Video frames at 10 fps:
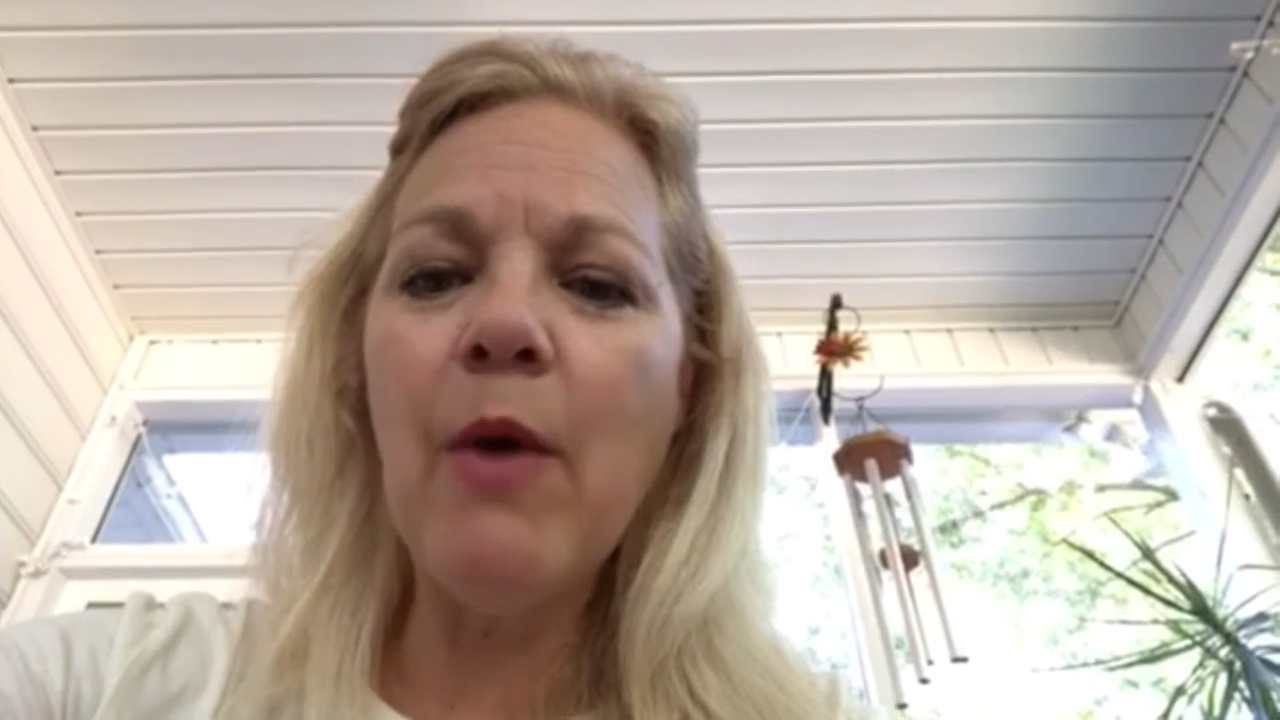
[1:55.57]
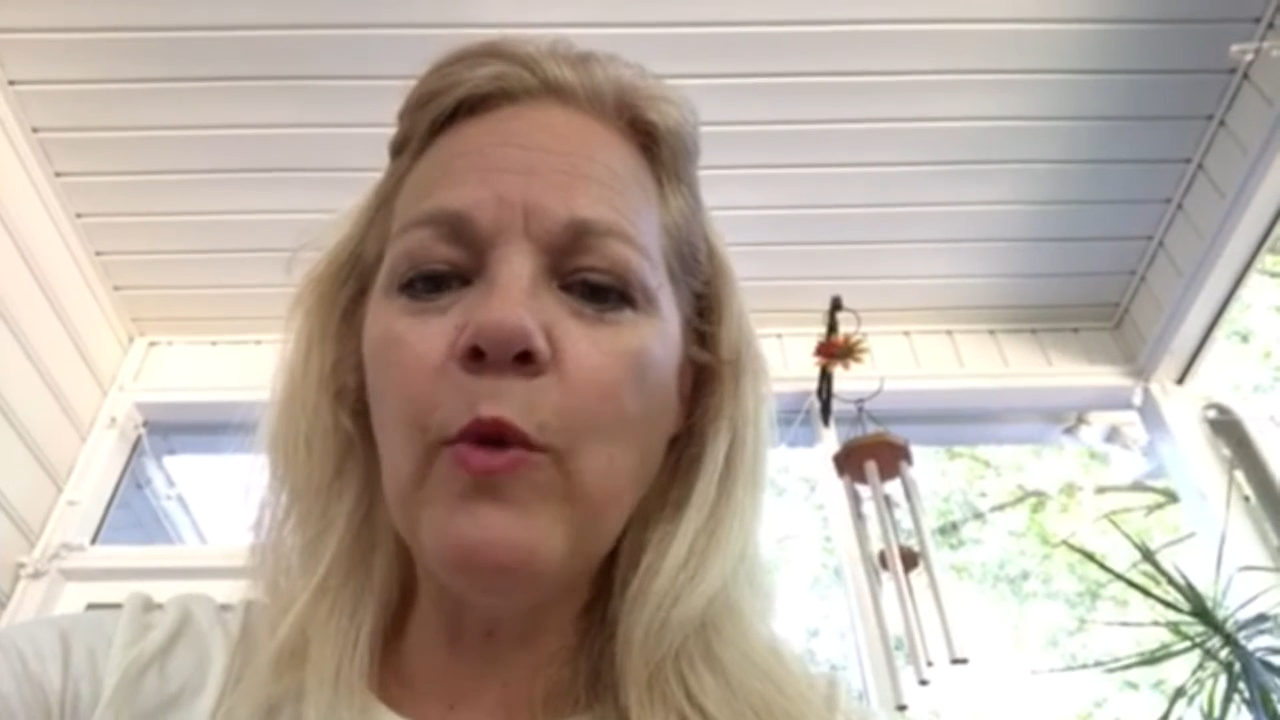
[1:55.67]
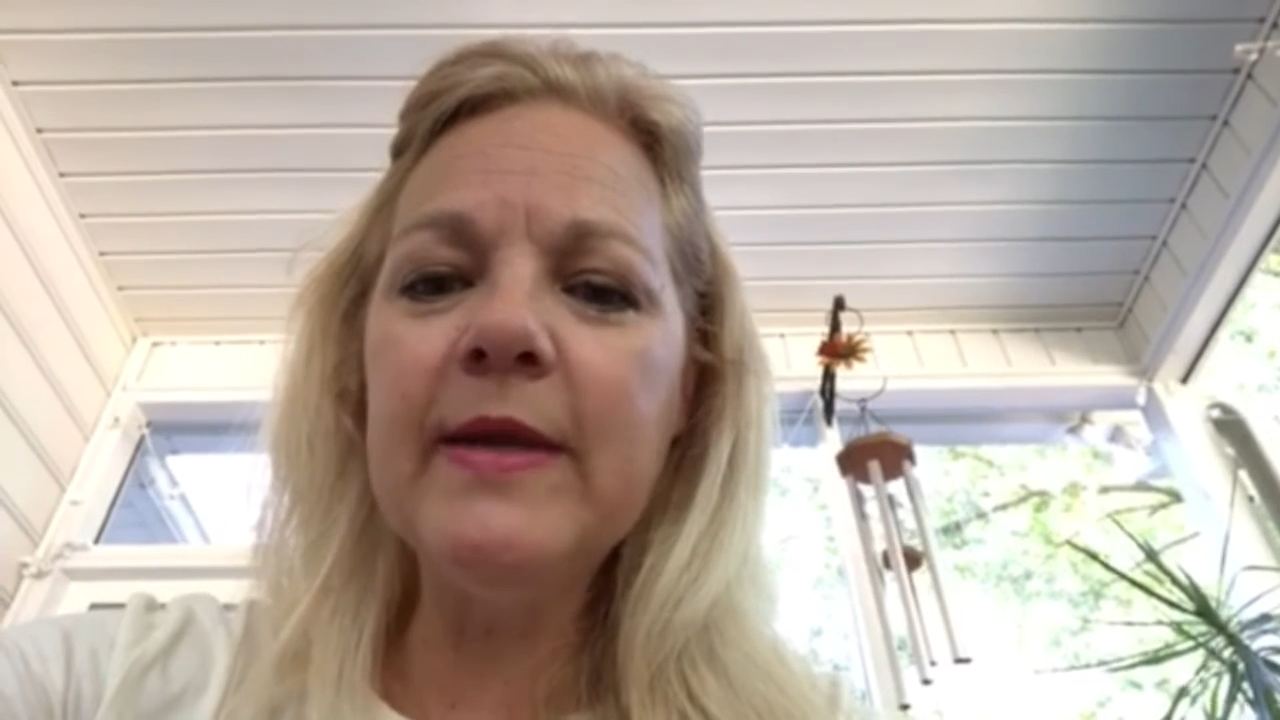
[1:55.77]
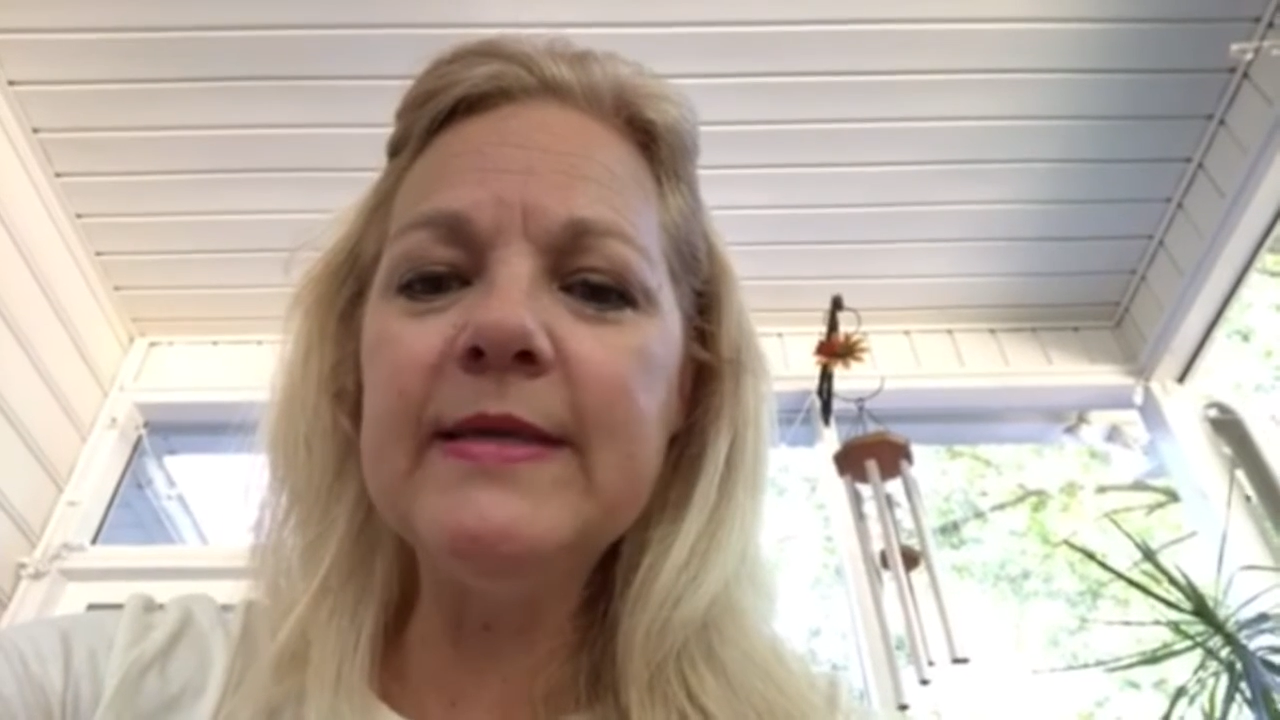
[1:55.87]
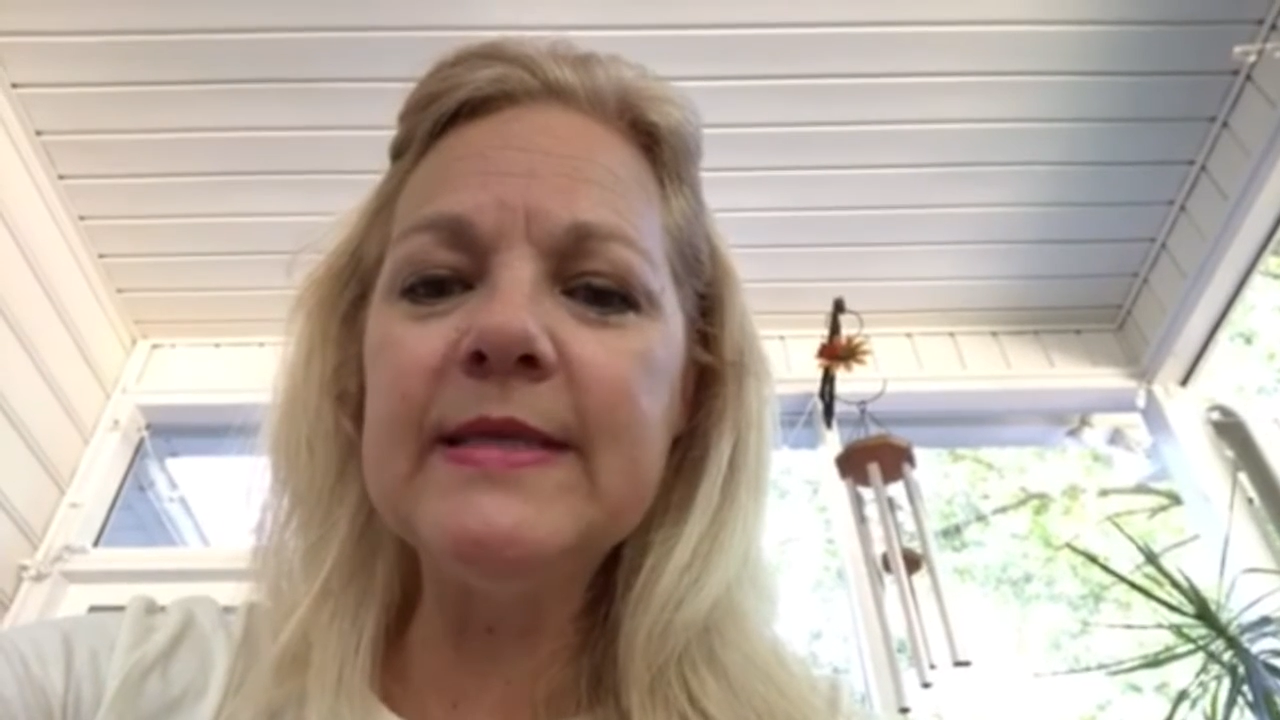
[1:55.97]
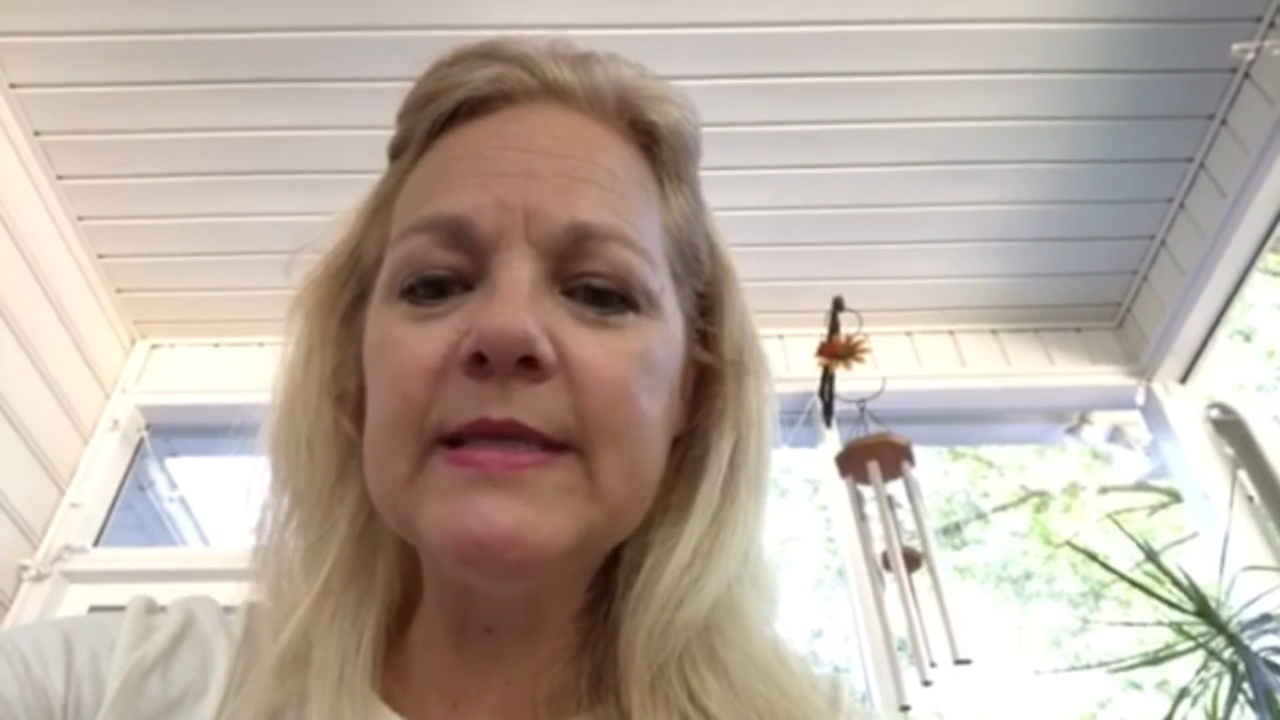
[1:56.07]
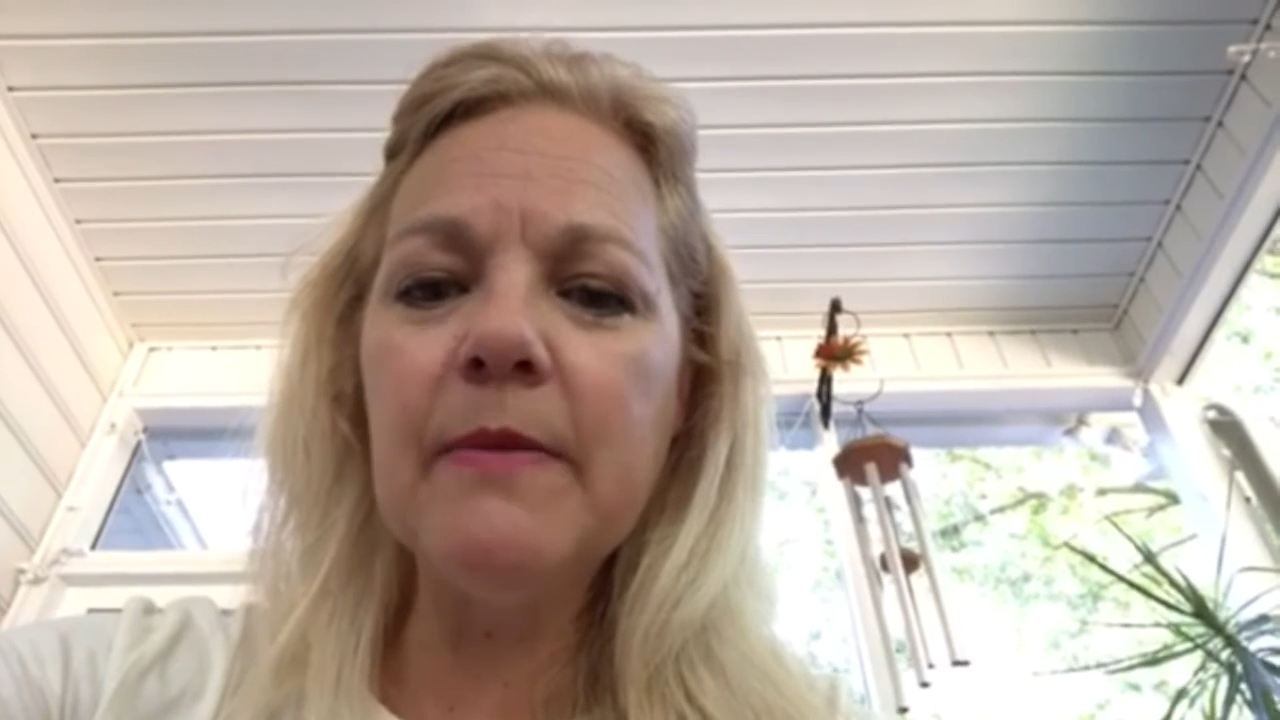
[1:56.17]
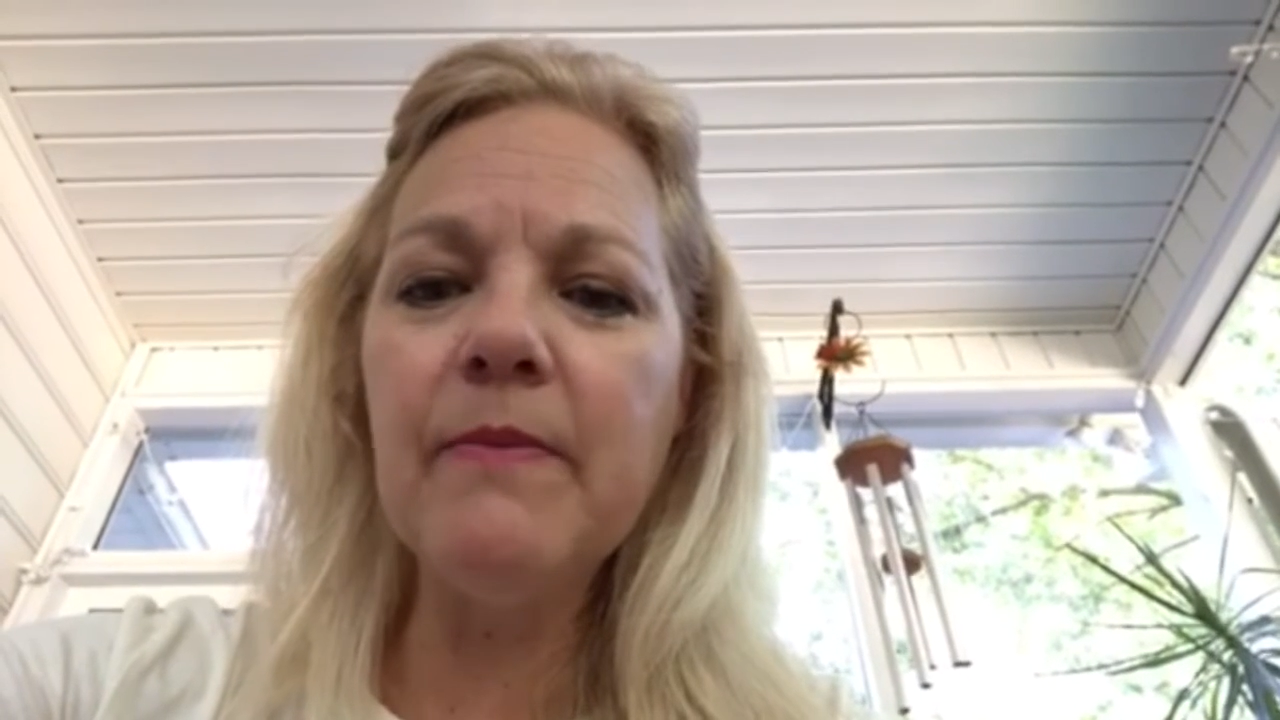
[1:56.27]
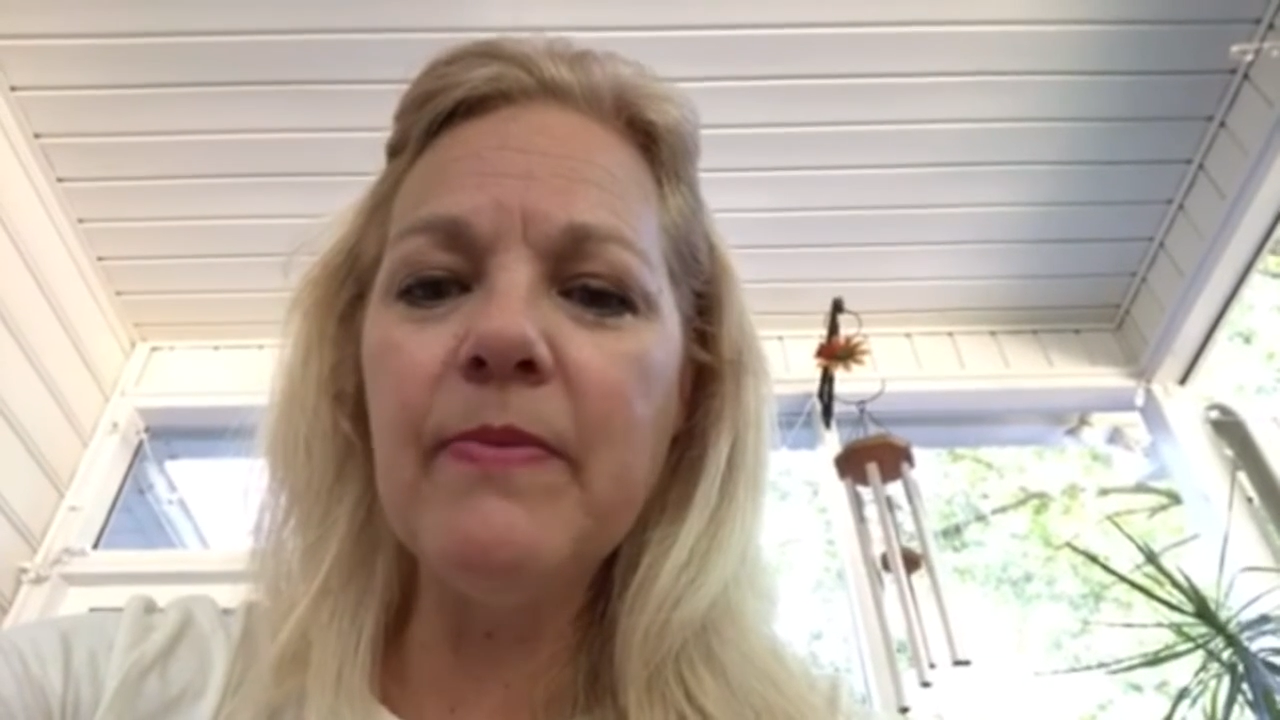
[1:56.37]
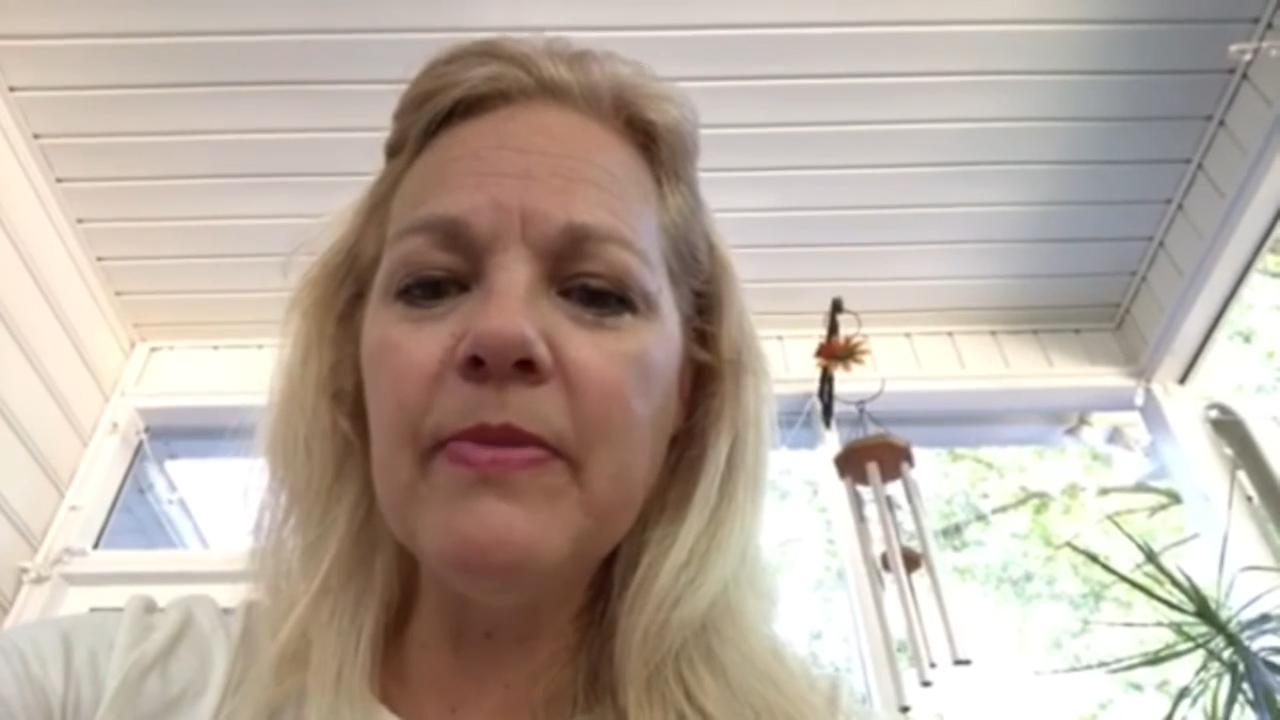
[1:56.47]

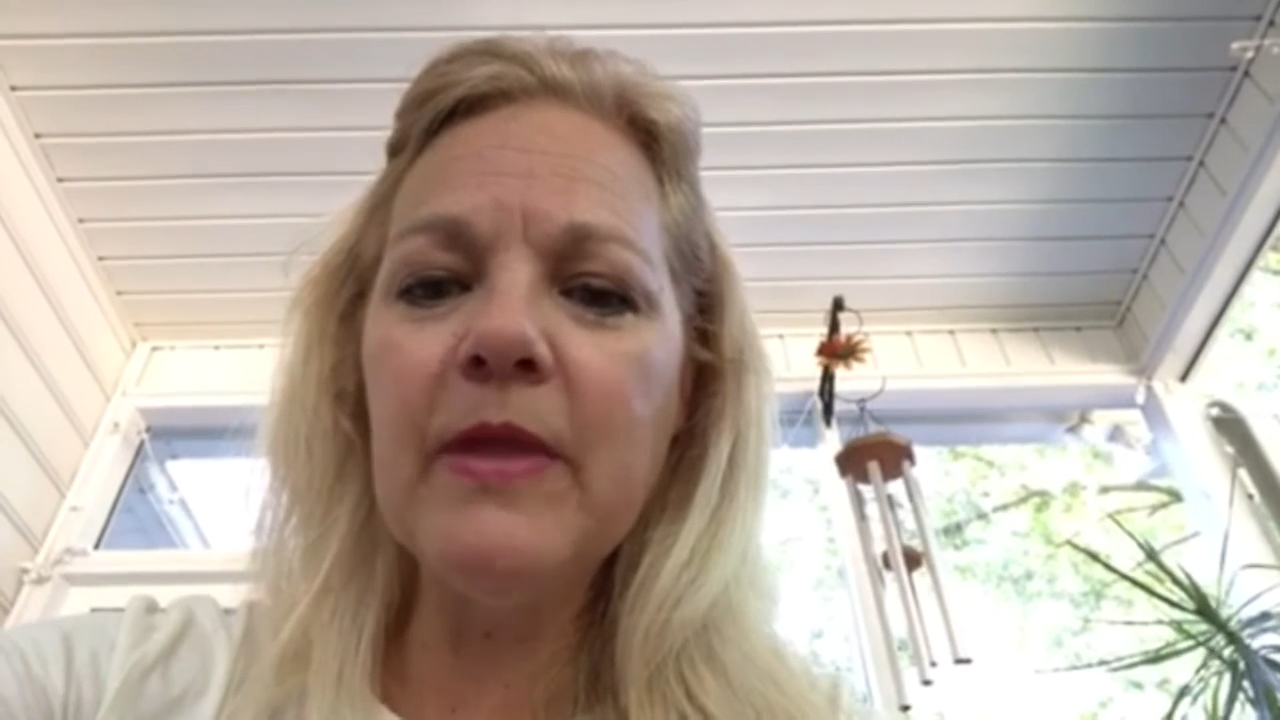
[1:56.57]
wisdom